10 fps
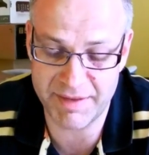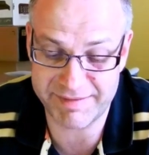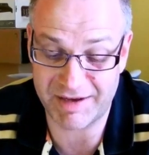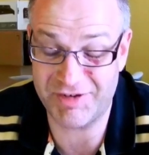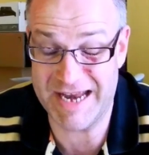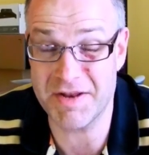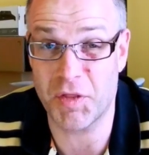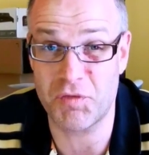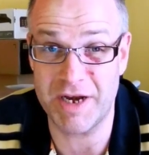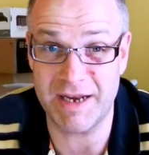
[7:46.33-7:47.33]
actually in the
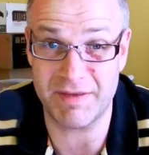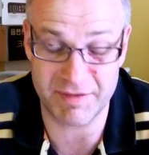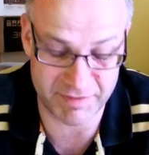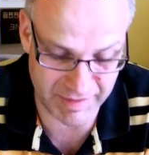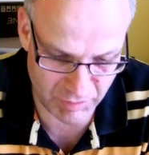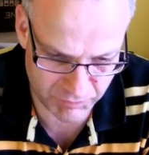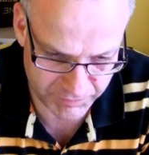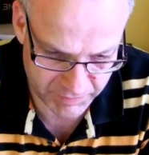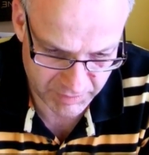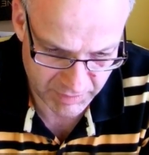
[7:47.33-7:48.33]
3DS itself
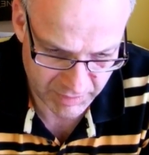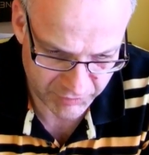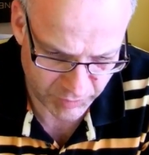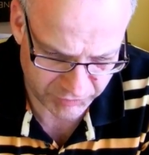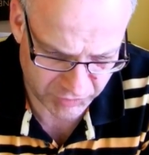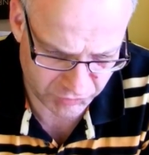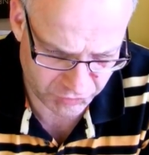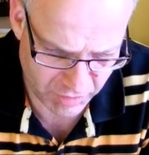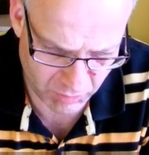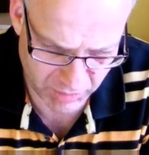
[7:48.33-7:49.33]
to actually
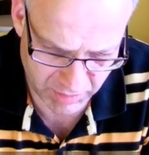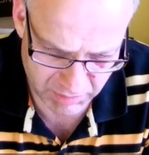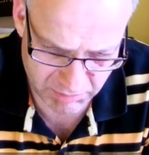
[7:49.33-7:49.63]
control it.